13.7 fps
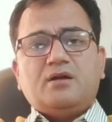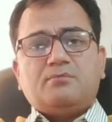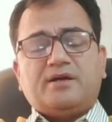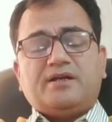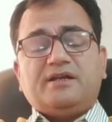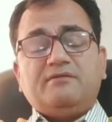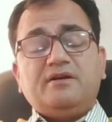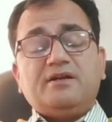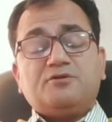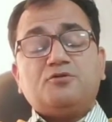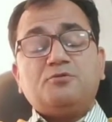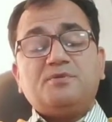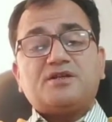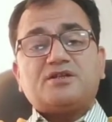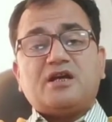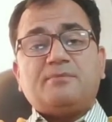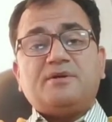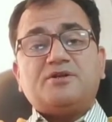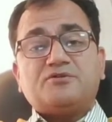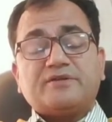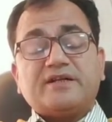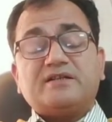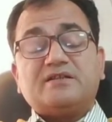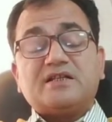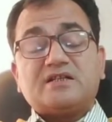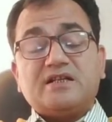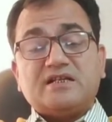but even it could be just, I mean, treated
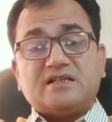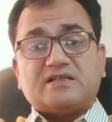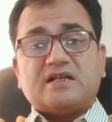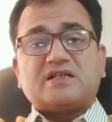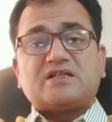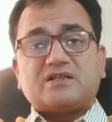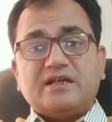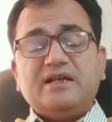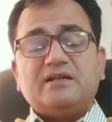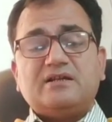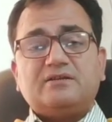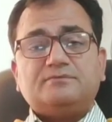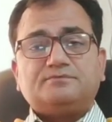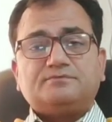these days as a skill.